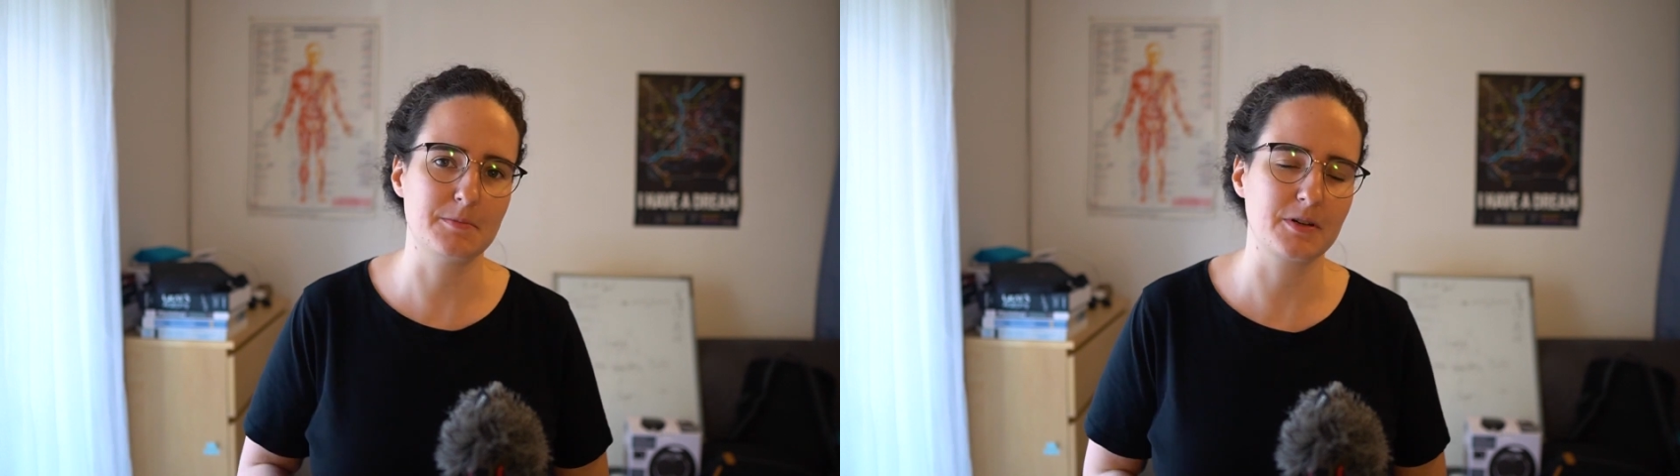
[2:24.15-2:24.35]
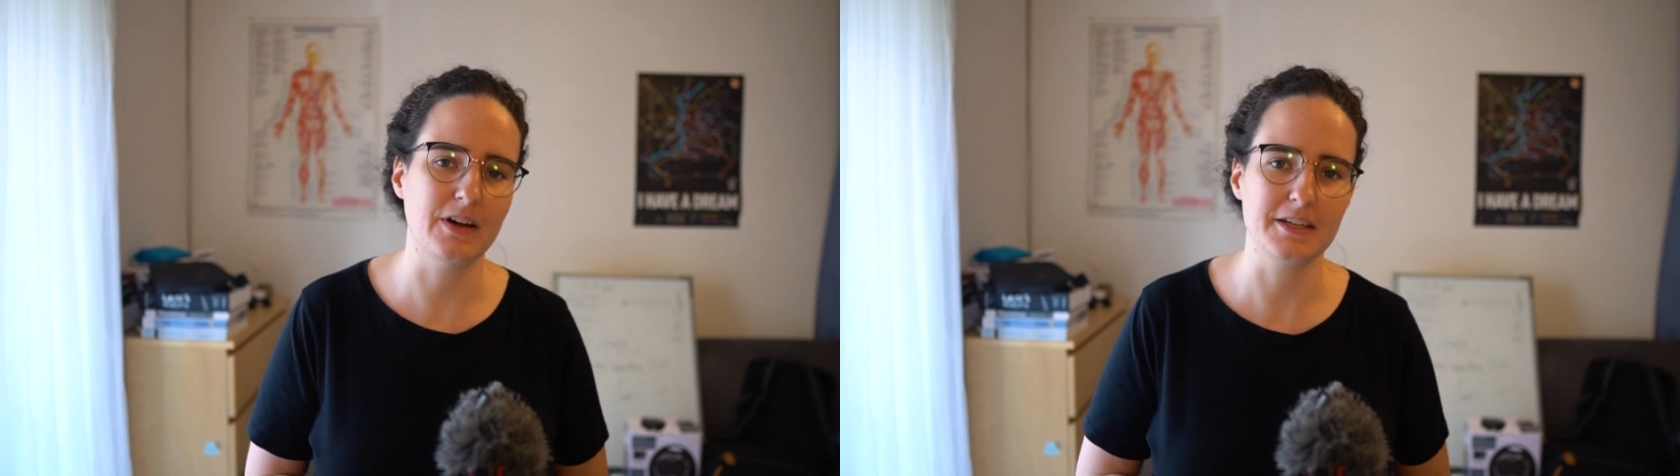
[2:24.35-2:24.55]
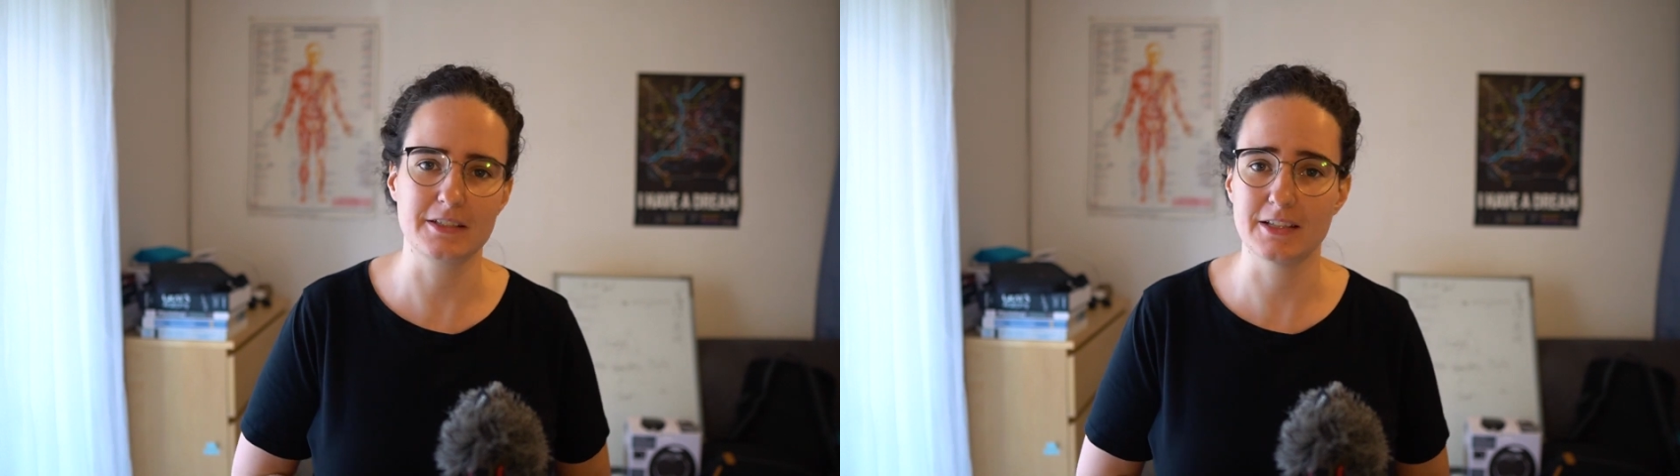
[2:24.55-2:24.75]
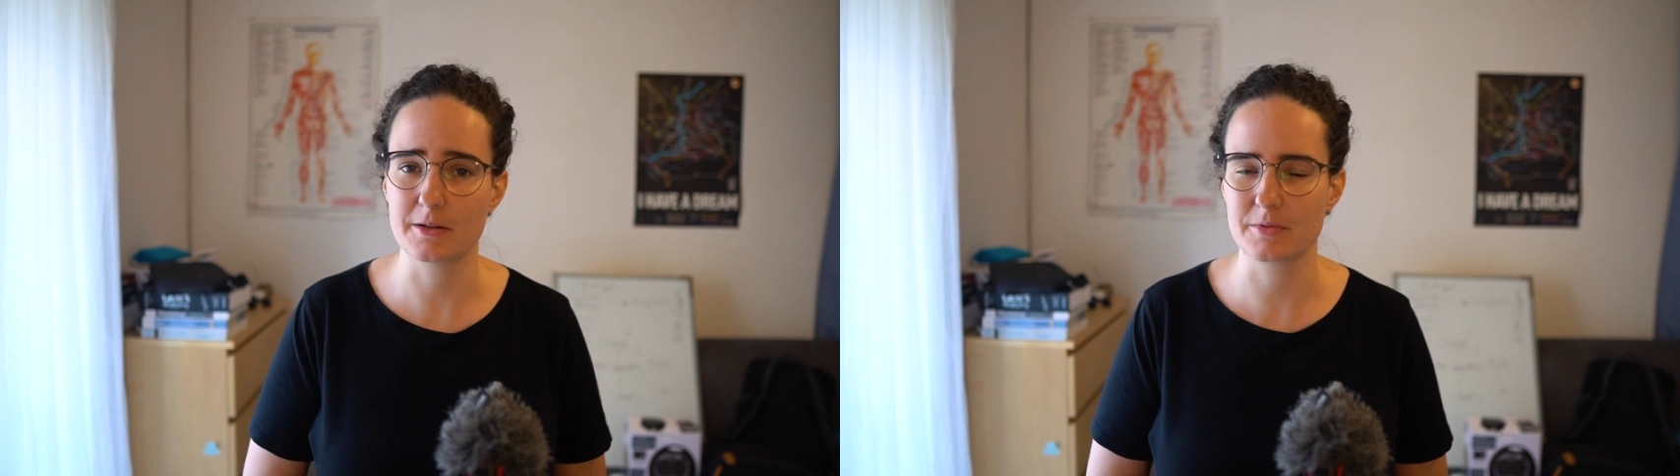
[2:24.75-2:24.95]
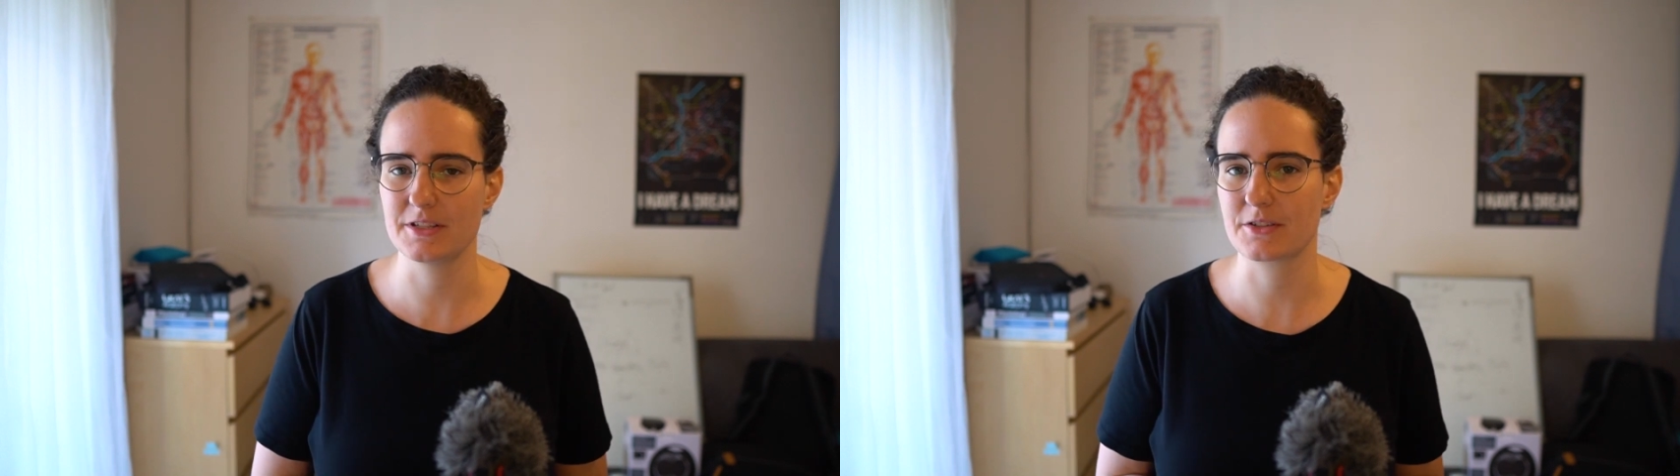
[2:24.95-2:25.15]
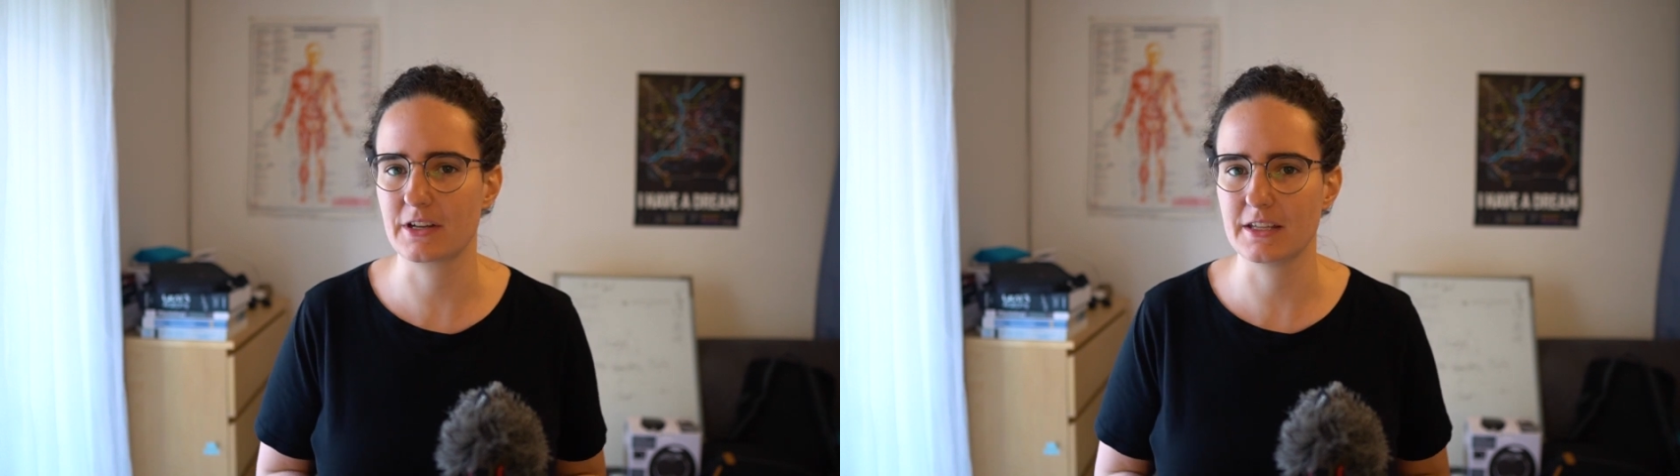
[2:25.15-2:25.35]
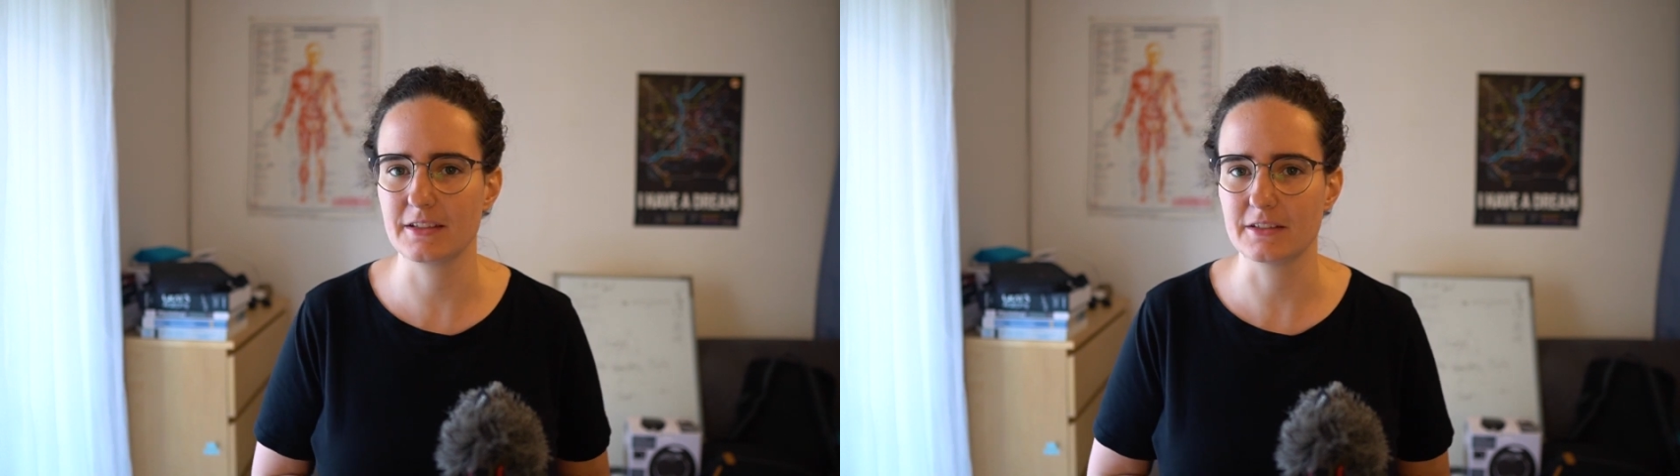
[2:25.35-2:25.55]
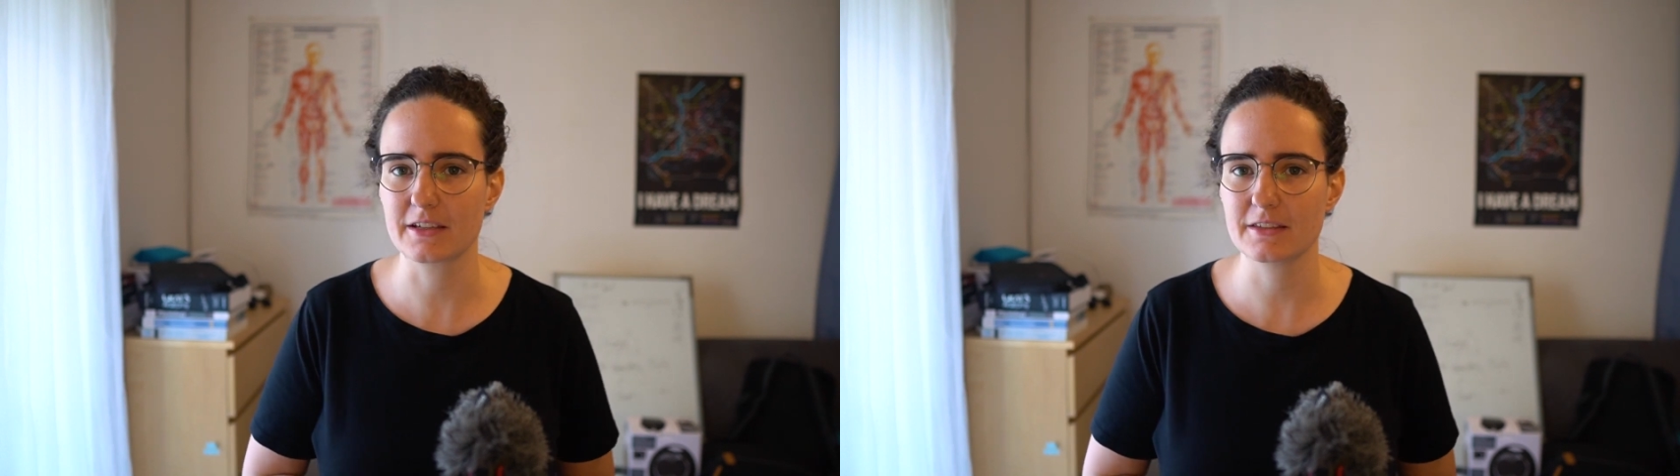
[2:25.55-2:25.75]
providing libraries or
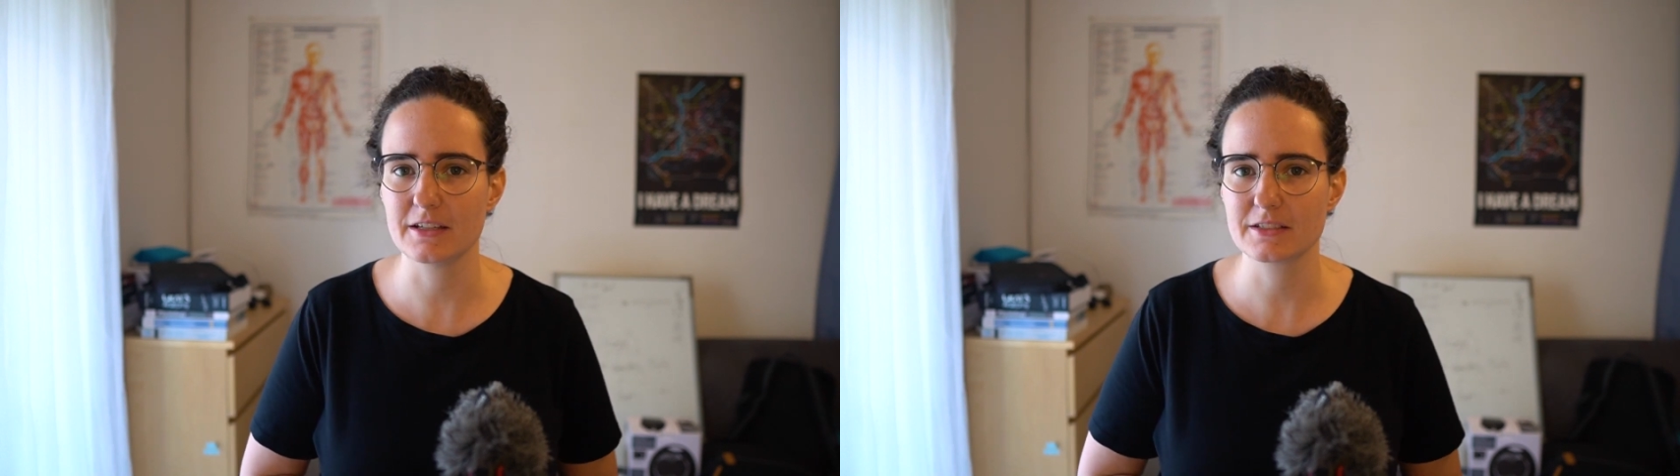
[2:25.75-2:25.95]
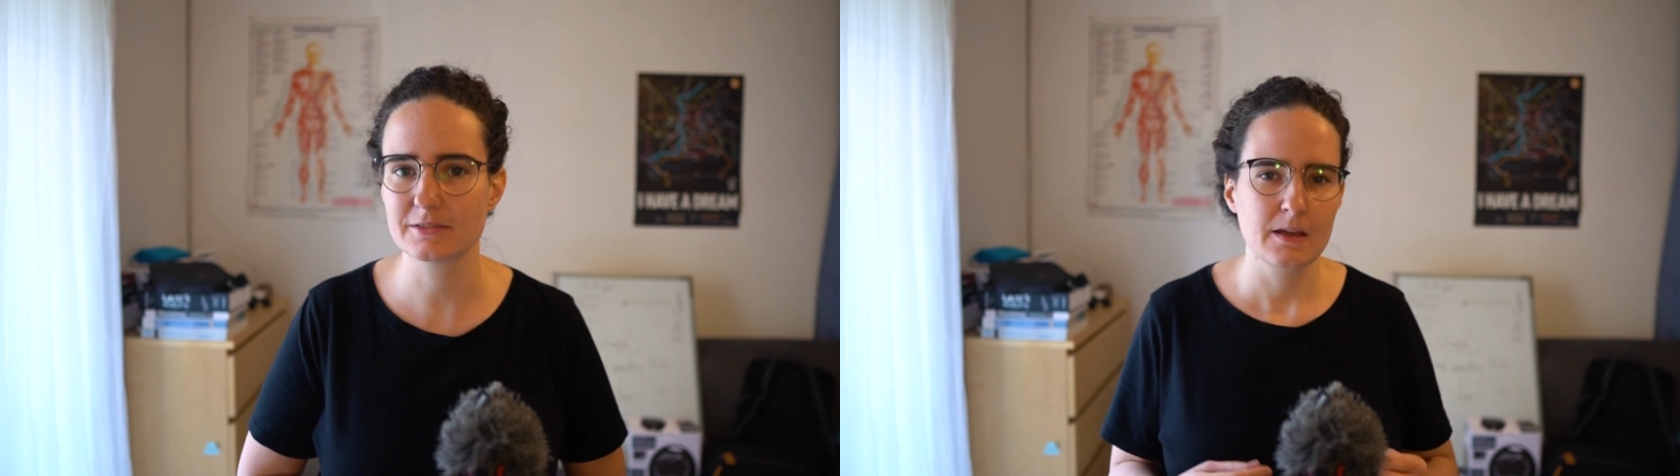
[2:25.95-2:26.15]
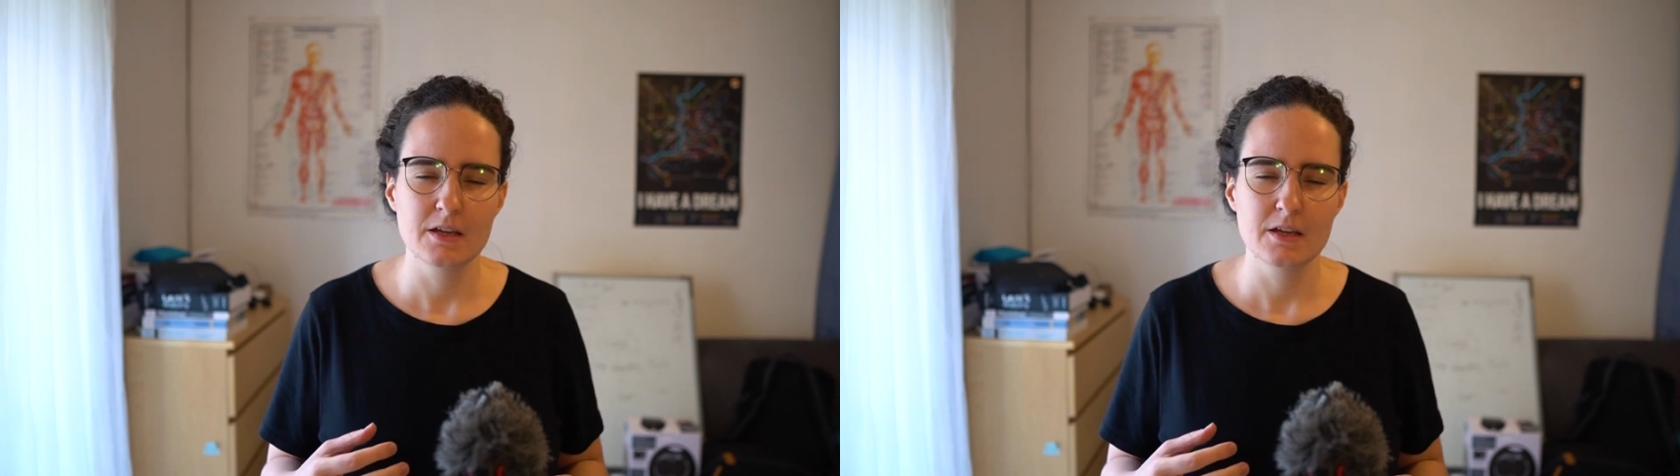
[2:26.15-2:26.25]
anything like that.